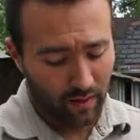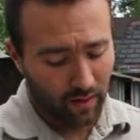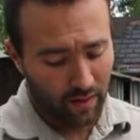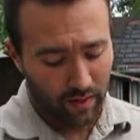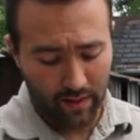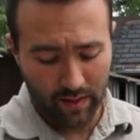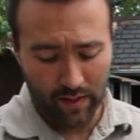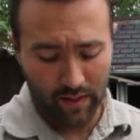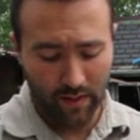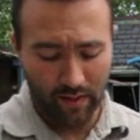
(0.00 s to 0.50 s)

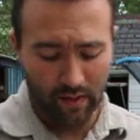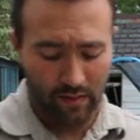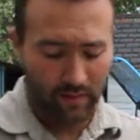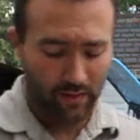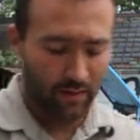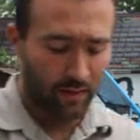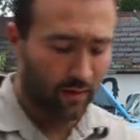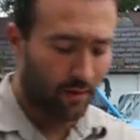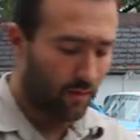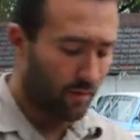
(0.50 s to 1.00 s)
I
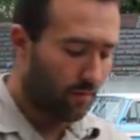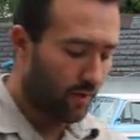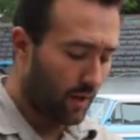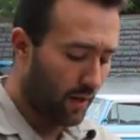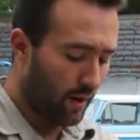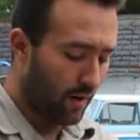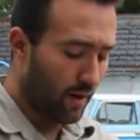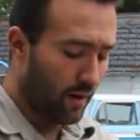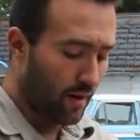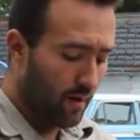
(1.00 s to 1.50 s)
honestly don't
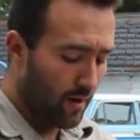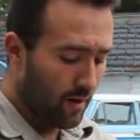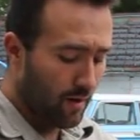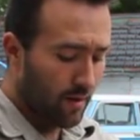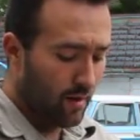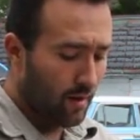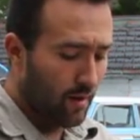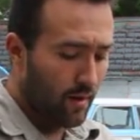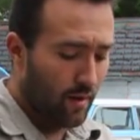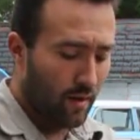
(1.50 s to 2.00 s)
care
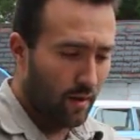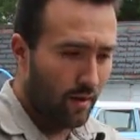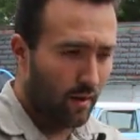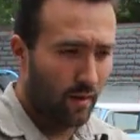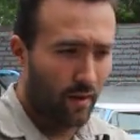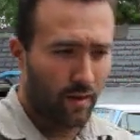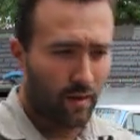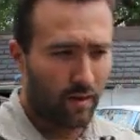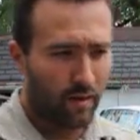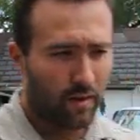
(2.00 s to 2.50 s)

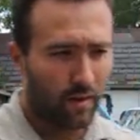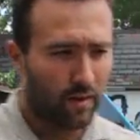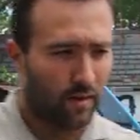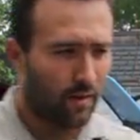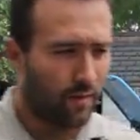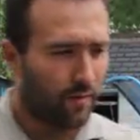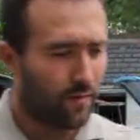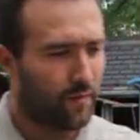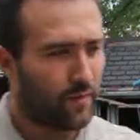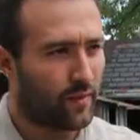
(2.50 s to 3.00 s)

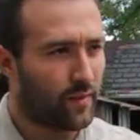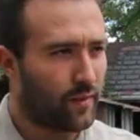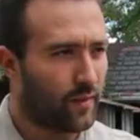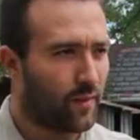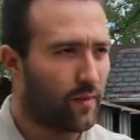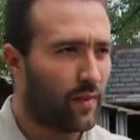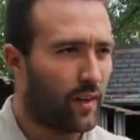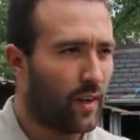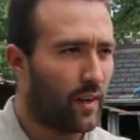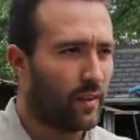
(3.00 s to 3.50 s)
if
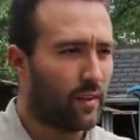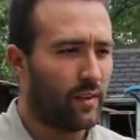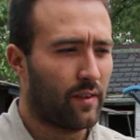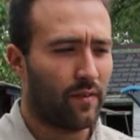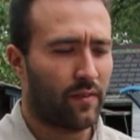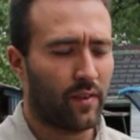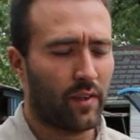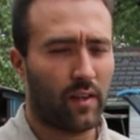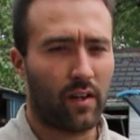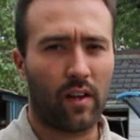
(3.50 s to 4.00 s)

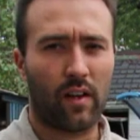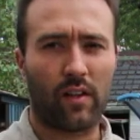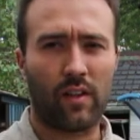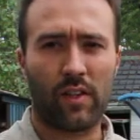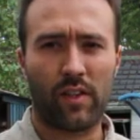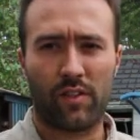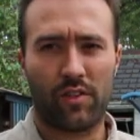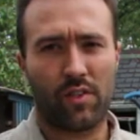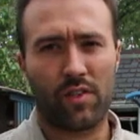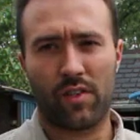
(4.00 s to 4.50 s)
the
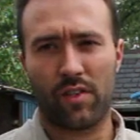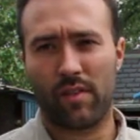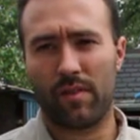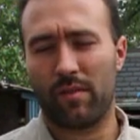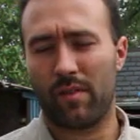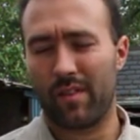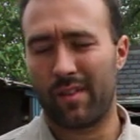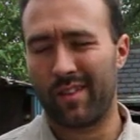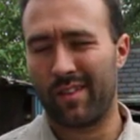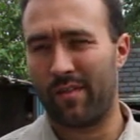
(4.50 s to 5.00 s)
clutch
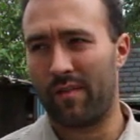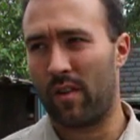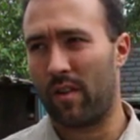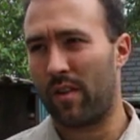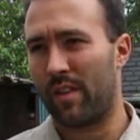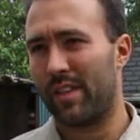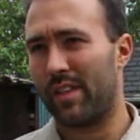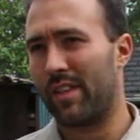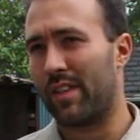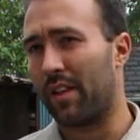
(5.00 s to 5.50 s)
is
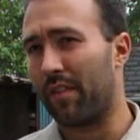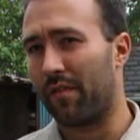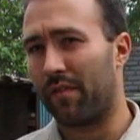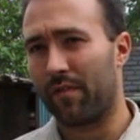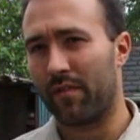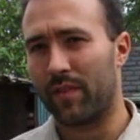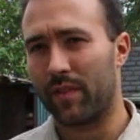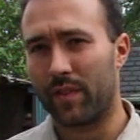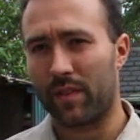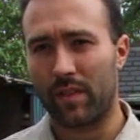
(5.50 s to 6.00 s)
very
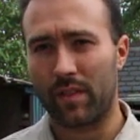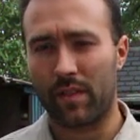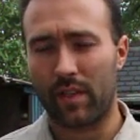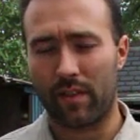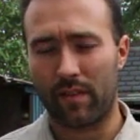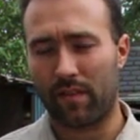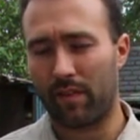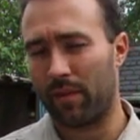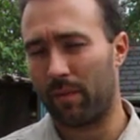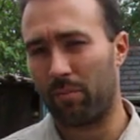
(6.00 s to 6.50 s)
stiff,
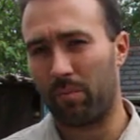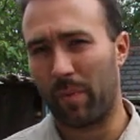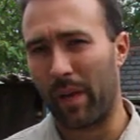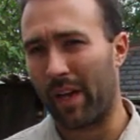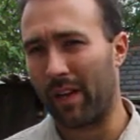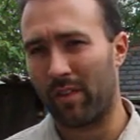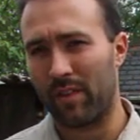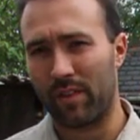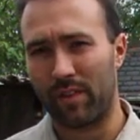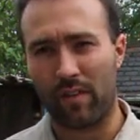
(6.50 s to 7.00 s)
if the
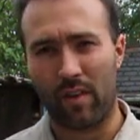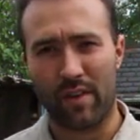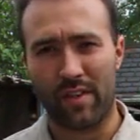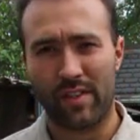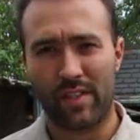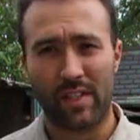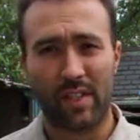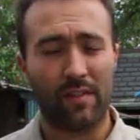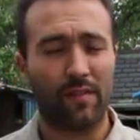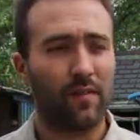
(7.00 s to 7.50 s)
pedal is very
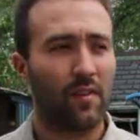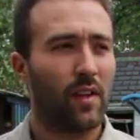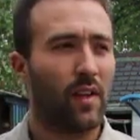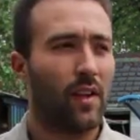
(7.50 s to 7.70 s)
stiff.